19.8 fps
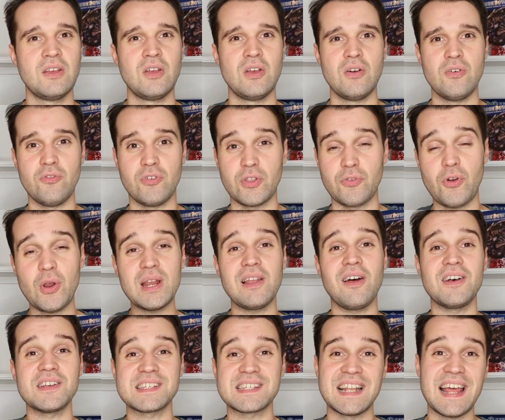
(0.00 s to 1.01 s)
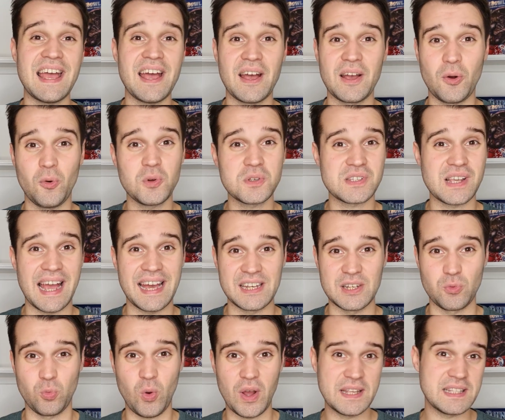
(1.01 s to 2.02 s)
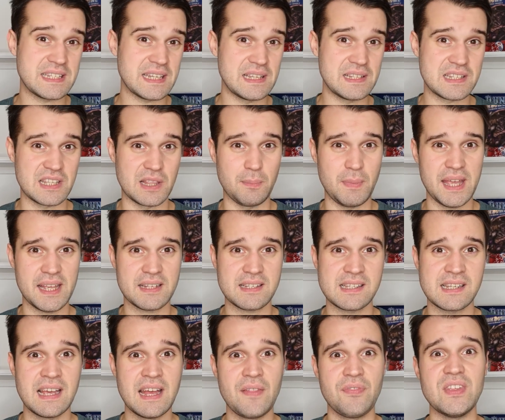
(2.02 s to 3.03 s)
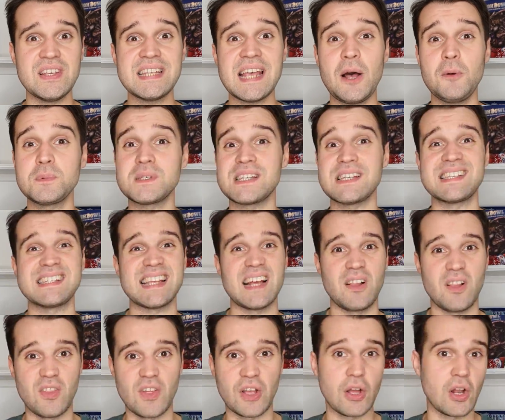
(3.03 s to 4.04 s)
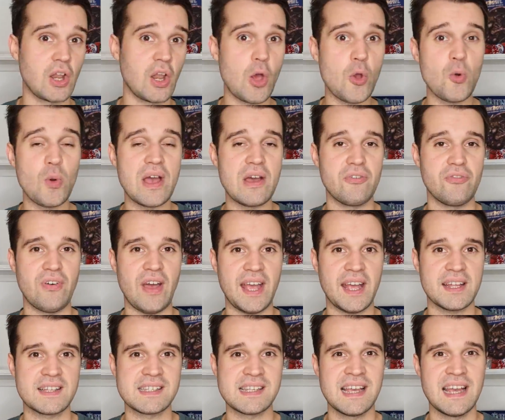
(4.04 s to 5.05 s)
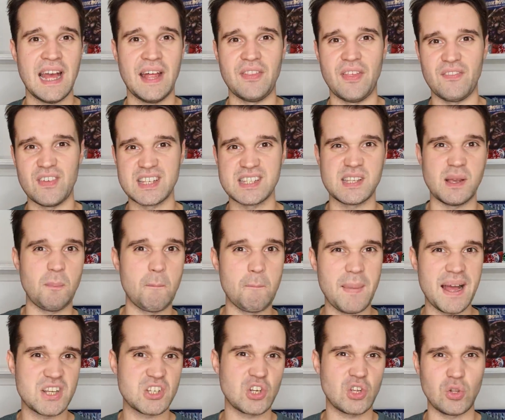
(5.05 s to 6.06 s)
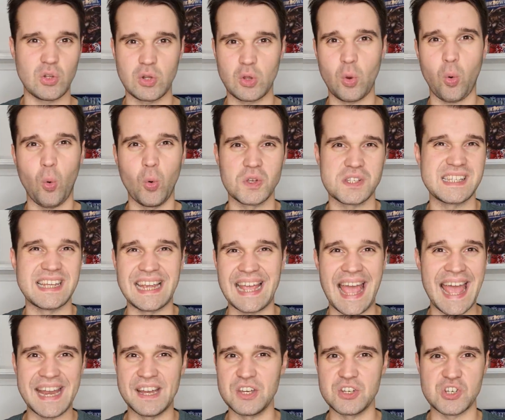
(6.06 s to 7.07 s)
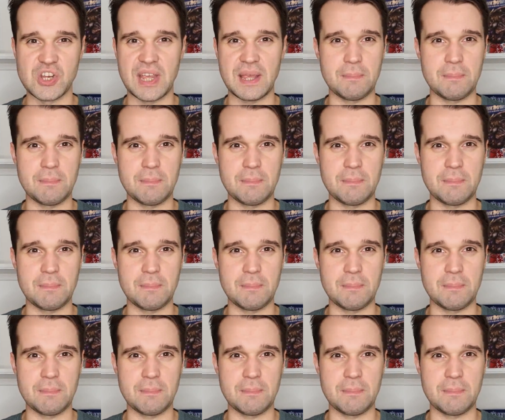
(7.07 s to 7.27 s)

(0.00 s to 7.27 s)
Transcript: For the very last layer, I also added white into the mix. This helps to sell the glow effect and that there's some magical coursing energy.